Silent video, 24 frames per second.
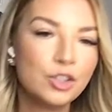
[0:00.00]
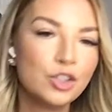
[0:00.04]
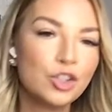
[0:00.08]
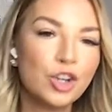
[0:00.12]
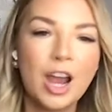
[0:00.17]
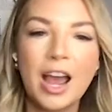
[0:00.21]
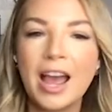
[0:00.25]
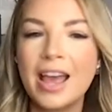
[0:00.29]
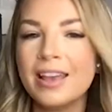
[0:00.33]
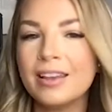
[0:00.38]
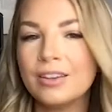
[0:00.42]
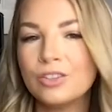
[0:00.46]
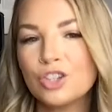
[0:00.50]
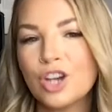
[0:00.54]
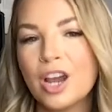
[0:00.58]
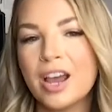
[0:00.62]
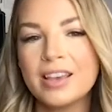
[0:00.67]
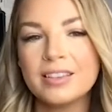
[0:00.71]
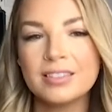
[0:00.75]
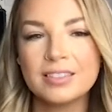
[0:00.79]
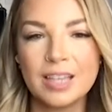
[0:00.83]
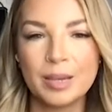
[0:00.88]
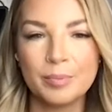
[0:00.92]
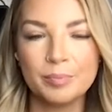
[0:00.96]

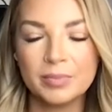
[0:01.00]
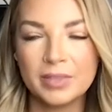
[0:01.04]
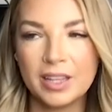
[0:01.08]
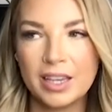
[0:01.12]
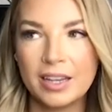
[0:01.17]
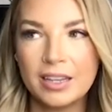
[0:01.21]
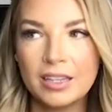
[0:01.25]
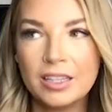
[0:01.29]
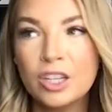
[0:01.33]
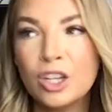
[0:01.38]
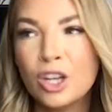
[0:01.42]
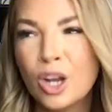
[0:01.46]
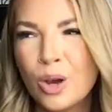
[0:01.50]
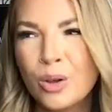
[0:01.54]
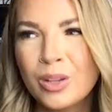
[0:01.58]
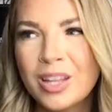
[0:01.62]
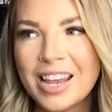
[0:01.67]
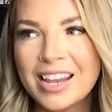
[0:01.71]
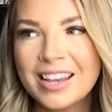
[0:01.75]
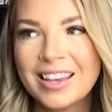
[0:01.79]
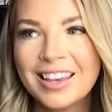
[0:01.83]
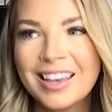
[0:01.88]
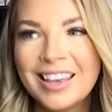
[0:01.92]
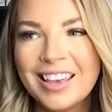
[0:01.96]
Try something,
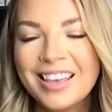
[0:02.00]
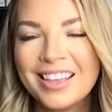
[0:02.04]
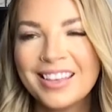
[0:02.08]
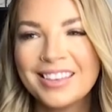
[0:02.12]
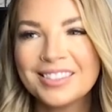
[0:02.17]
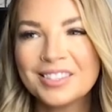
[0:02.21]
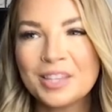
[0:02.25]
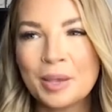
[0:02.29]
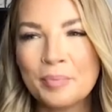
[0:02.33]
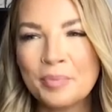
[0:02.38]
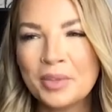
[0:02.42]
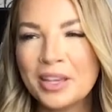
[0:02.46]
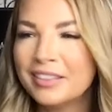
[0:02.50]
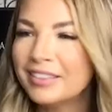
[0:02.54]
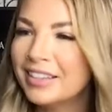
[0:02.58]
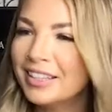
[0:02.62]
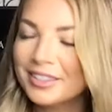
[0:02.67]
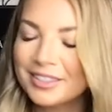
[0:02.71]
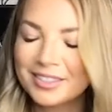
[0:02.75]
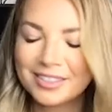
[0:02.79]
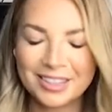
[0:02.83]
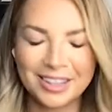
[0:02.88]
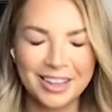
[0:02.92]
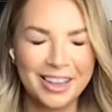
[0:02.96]
like something
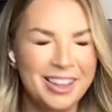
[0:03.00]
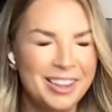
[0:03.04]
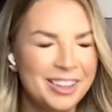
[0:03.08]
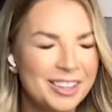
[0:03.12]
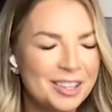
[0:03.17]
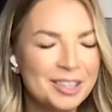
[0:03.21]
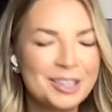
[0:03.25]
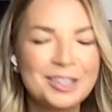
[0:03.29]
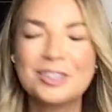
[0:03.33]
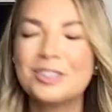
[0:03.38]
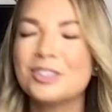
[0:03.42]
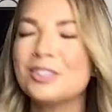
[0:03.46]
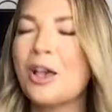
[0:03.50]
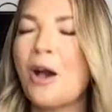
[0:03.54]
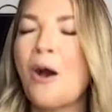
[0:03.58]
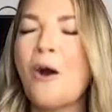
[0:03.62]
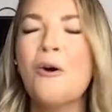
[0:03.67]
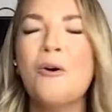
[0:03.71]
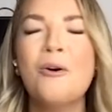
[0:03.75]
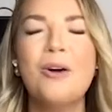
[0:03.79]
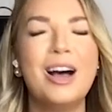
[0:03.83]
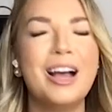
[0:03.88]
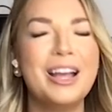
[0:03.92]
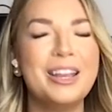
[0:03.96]
that's
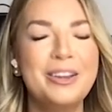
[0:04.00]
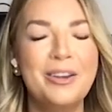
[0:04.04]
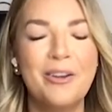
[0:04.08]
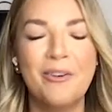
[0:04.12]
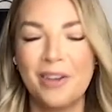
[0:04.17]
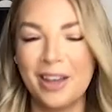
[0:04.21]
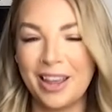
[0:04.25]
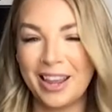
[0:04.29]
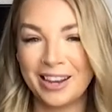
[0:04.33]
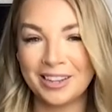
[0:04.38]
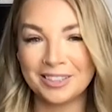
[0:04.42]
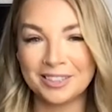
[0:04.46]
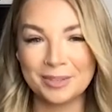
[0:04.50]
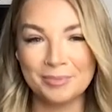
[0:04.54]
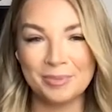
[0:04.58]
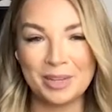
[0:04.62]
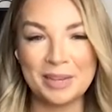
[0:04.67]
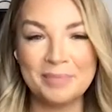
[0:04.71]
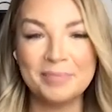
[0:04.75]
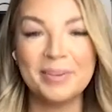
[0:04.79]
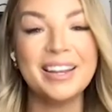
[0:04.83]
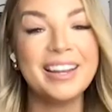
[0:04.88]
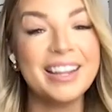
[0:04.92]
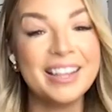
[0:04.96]
so annoying to
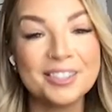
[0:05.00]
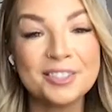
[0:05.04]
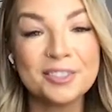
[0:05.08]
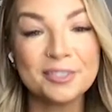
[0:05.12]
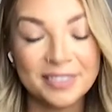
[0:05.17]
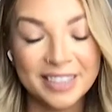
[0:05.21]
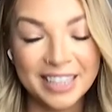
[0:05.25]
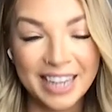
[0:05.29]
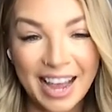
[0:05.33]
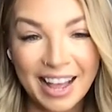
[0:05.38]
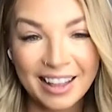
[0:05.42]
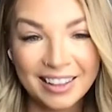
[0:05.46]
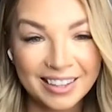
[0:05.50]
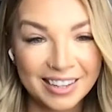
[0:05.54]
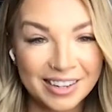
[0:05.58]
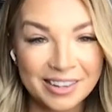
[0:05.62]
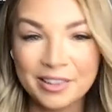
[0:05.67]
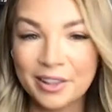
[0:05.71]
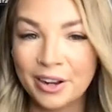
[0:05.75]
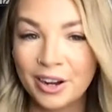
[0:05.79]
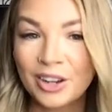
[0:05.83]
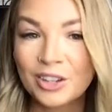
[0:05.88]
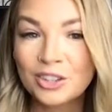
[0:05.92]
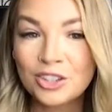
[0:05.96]
me, but is a reality
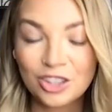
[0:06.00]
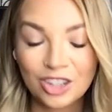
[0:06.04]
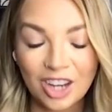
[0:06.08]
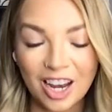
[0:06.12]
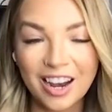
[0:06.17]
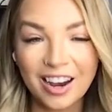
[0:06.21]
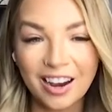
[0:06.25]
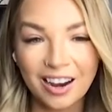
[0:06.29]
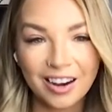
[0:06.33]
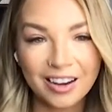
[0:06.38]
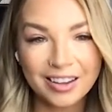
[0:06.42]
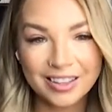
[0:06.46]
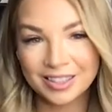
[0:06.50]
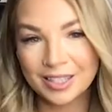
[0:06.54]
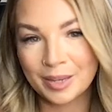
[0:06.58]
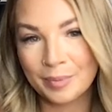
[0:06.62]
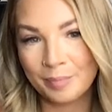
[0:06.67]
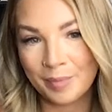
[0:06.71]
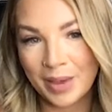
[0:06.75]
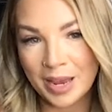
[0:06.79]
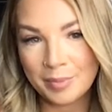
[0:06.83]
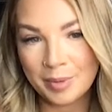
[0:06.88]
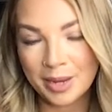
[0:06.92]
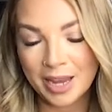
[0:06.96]
that I'll share because it
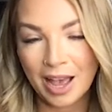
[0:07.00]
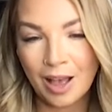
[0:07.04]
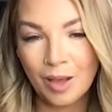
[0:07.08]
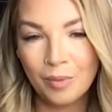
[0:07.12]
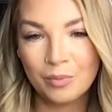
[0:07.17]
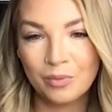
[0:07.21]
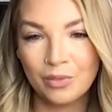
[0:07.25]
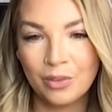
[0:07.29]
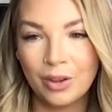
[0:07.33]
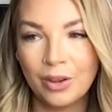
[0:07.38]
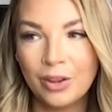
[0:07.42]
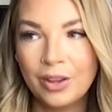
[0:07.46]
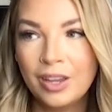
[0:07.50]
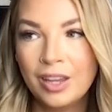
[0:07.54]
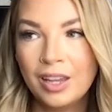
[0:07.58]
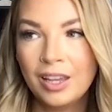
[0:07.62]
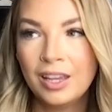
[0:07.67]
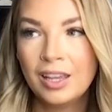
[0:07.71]
may be helpful.